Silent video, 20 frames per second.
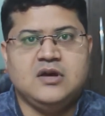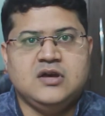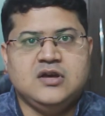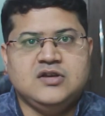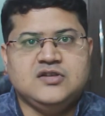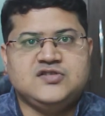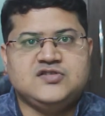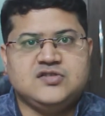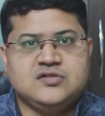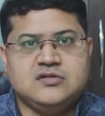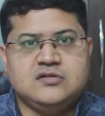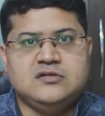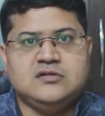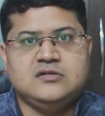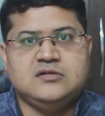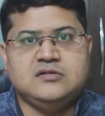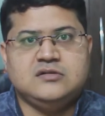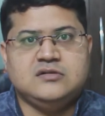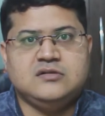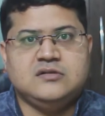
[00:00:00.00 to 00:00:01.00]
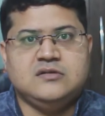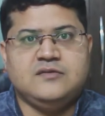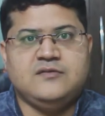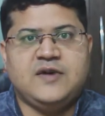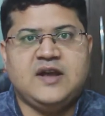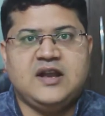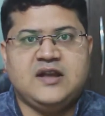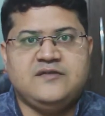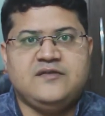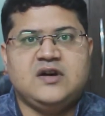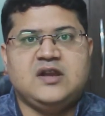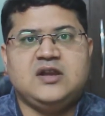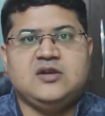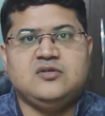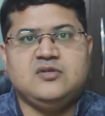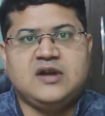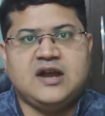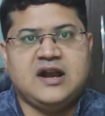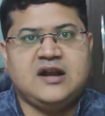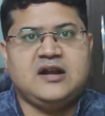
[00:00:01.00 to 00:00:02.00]
So whenever
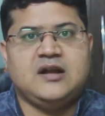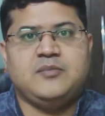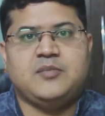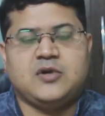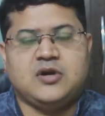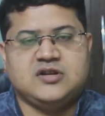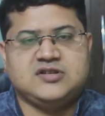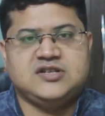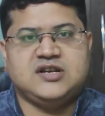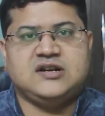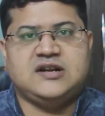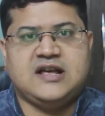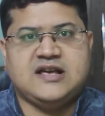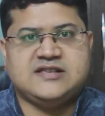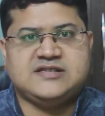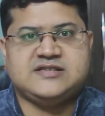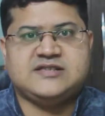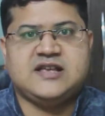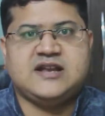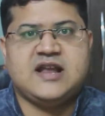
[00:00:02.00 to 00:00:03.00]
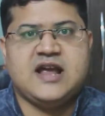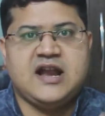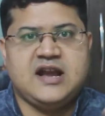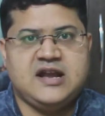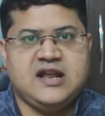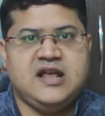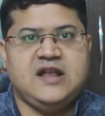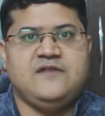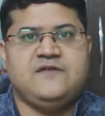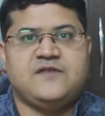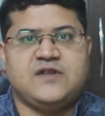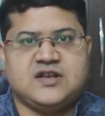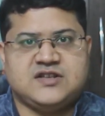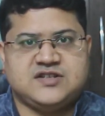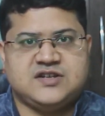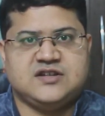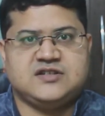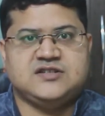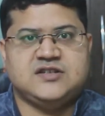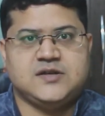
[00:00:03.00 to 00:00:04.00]
you get a project as an IT
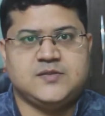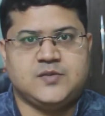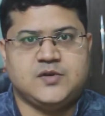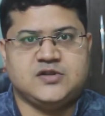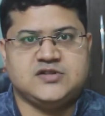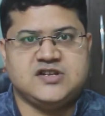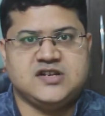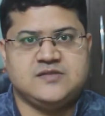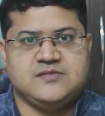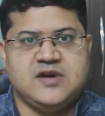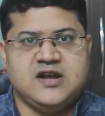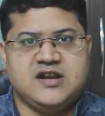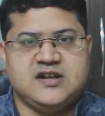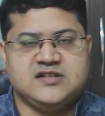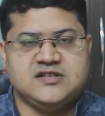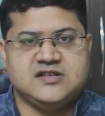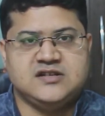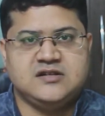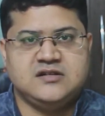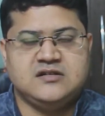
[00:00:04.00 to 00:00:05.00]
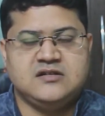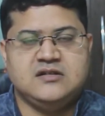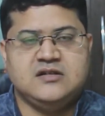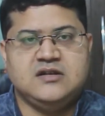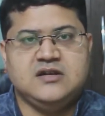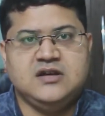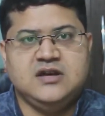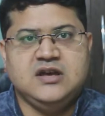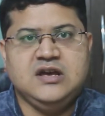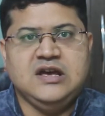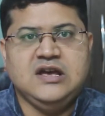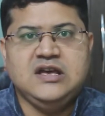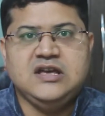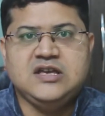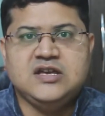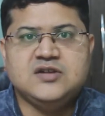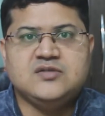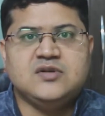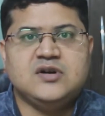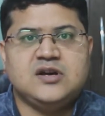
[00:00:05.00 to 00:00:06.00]
infrastructure project manager,
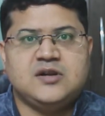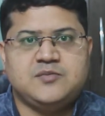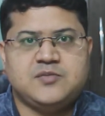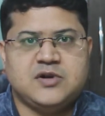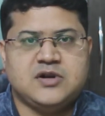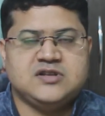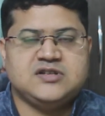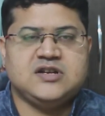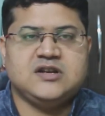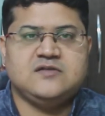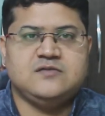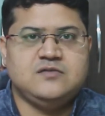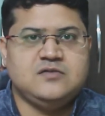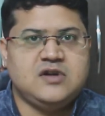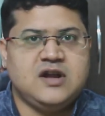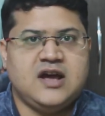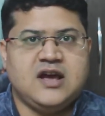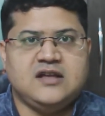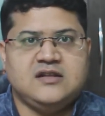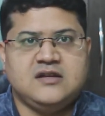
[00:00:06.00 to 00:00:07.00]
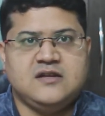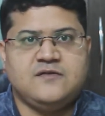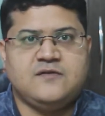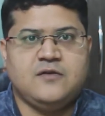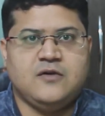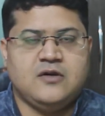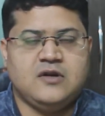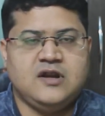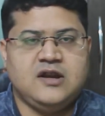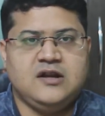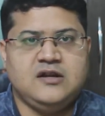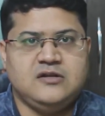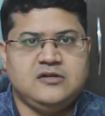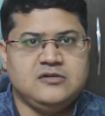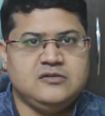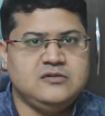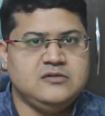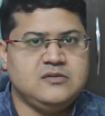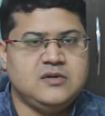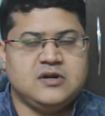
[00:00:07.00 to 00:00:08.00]
your project would either fall
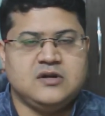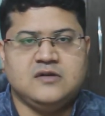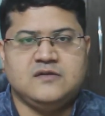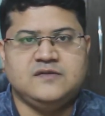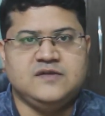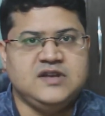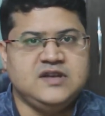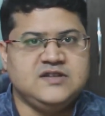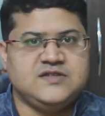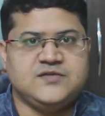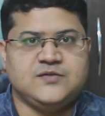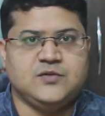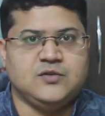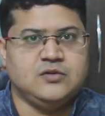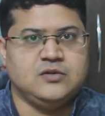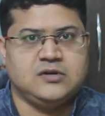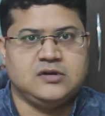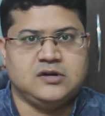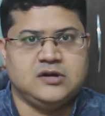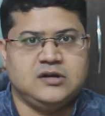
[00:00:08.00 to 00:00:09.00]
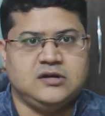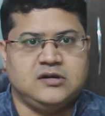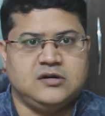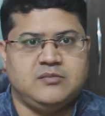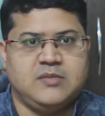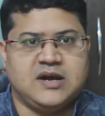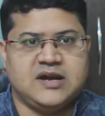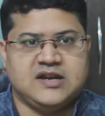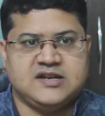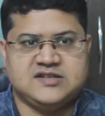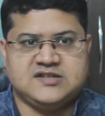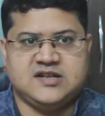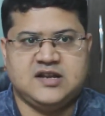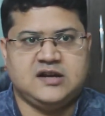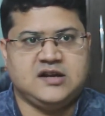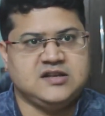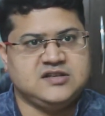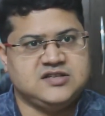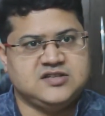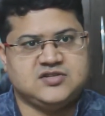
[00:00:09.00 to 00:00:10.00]
into one of these 4 buckets
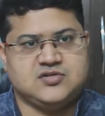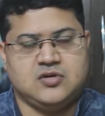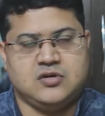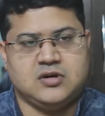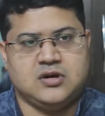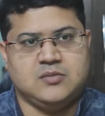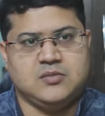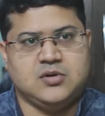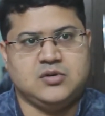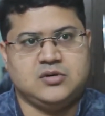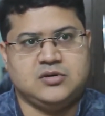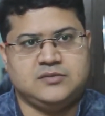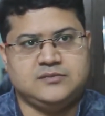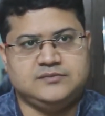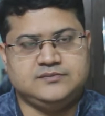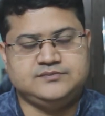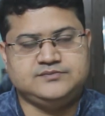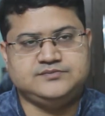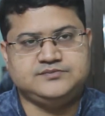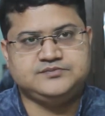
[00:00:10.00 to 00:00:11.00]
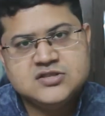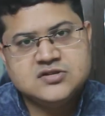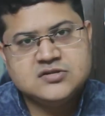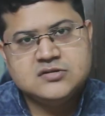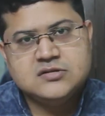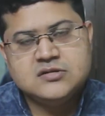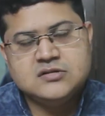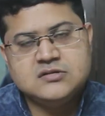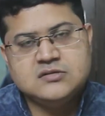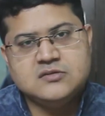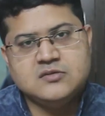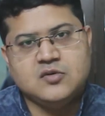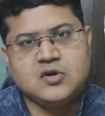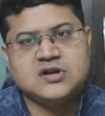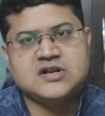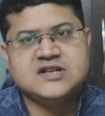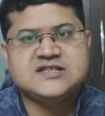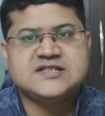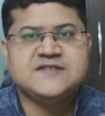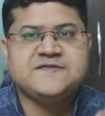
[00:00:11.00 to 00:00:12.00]
that I just talked about. So
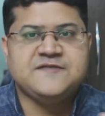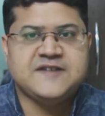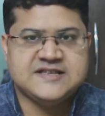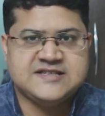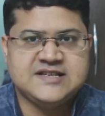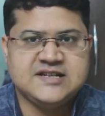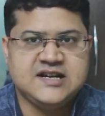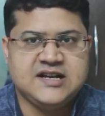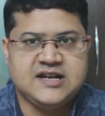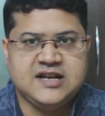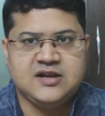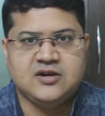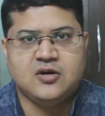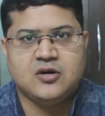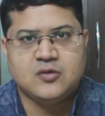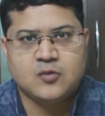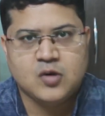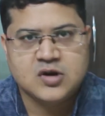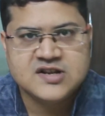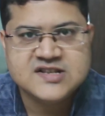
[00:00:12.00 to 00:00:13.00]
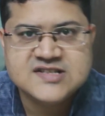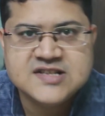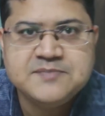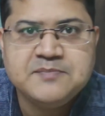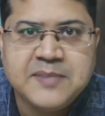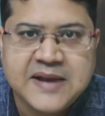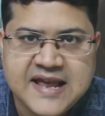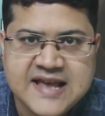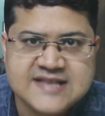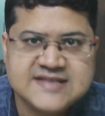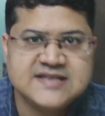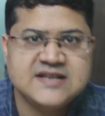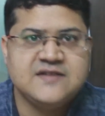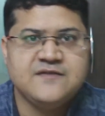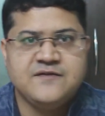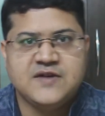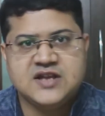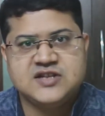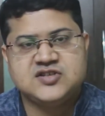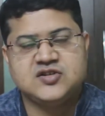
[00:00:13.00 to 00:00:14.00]
what is the facility or what is the place
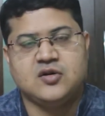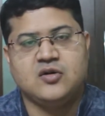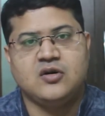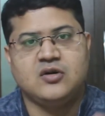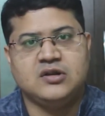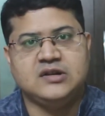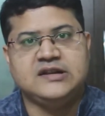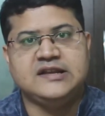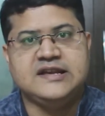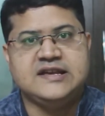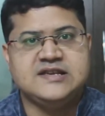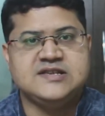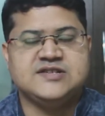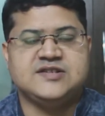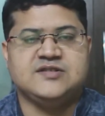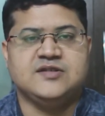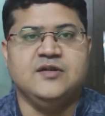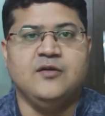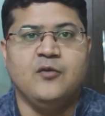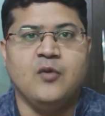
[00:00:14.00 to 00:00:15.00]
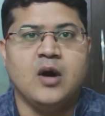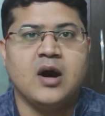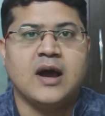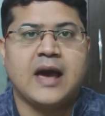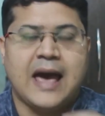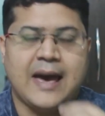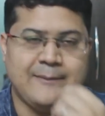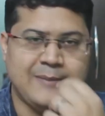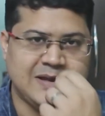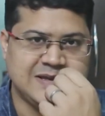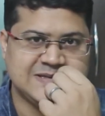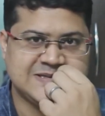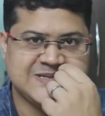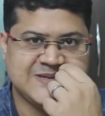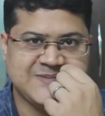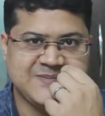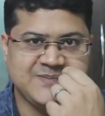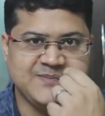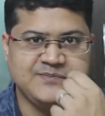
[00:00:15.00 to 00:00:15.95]
in which all these work happens?